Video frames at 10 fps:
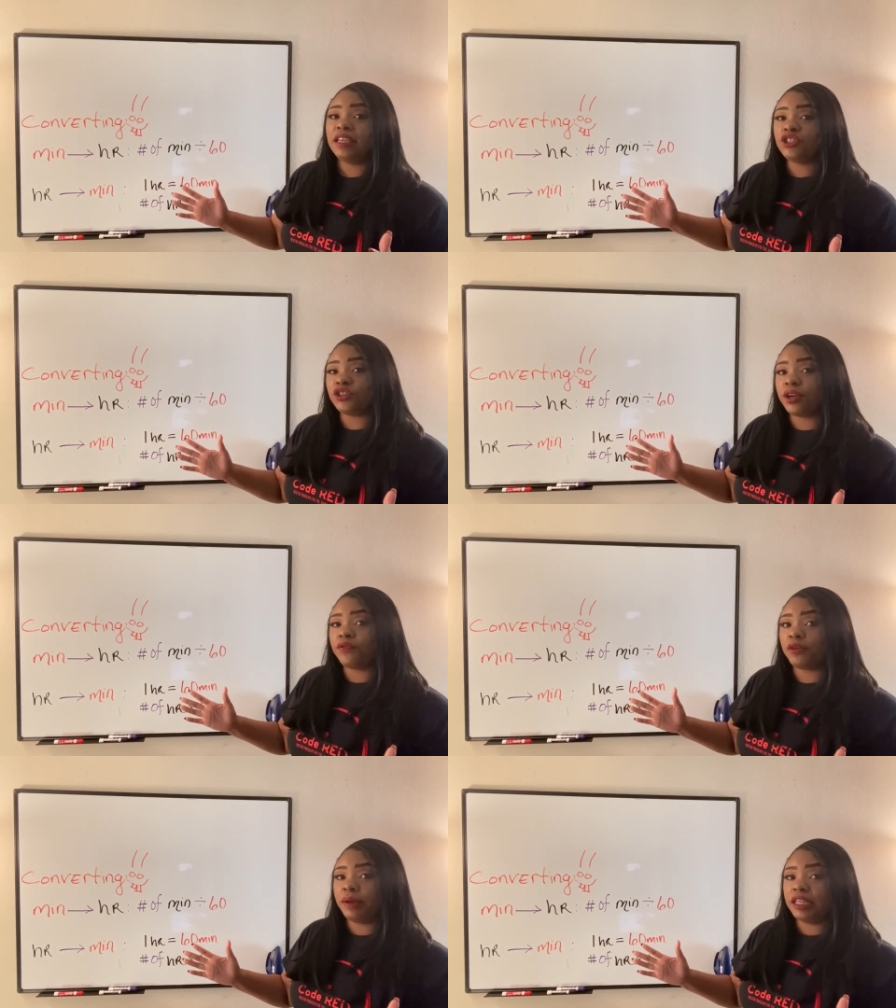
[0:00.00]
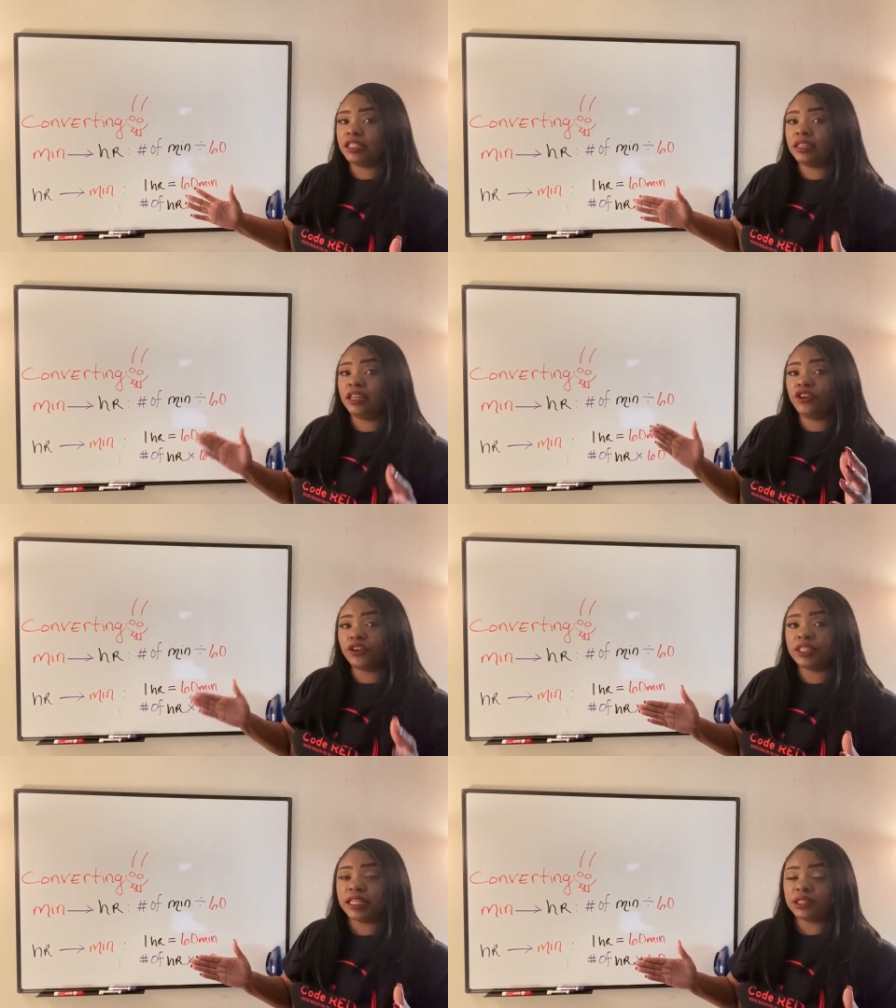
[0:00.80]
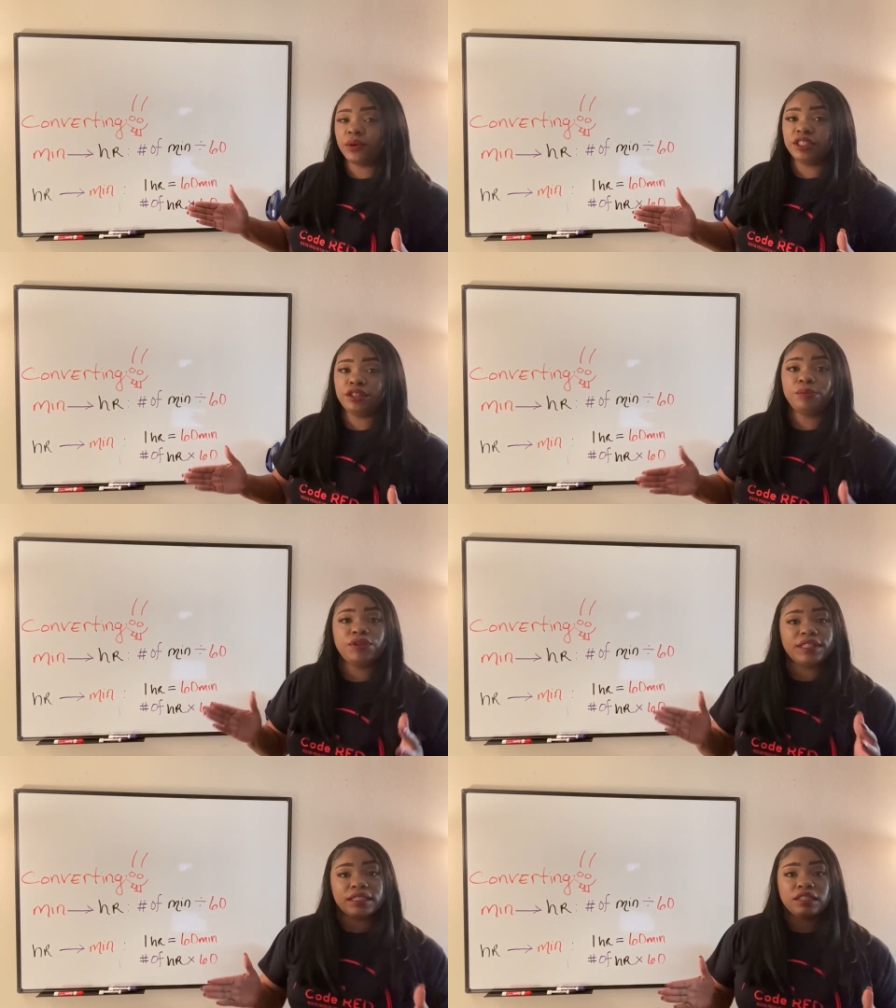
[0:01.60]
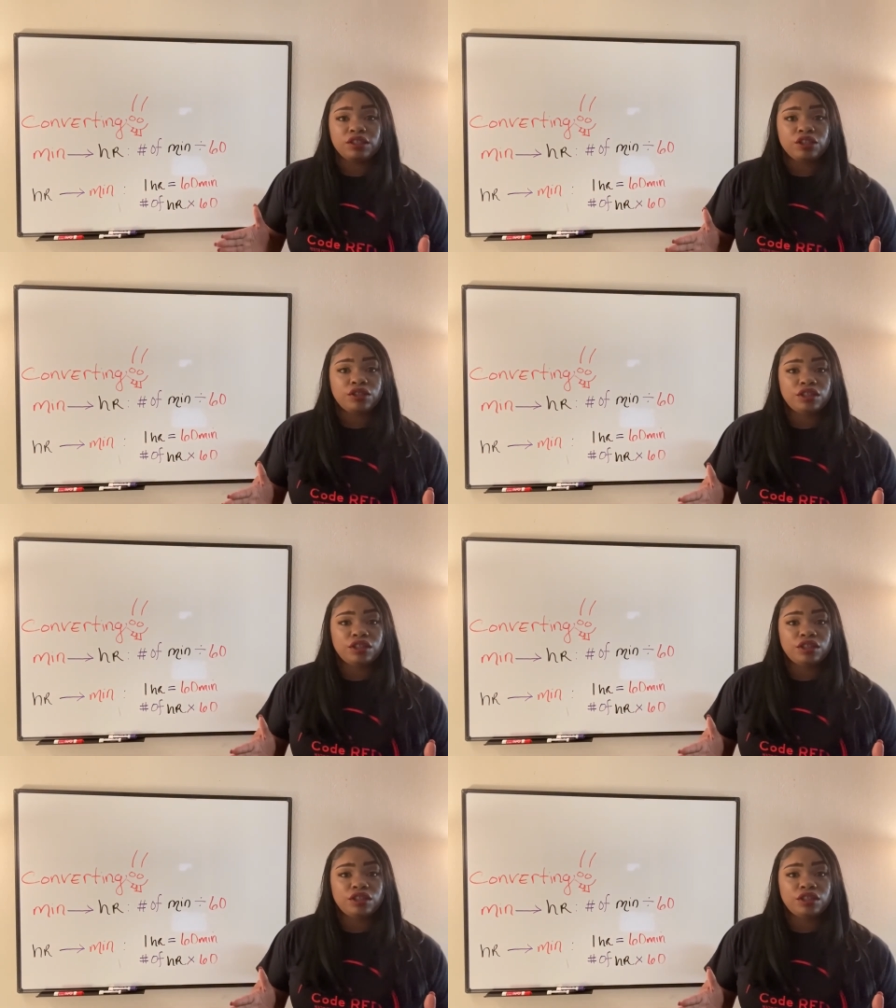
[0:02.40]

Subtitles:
get your information in your test question presented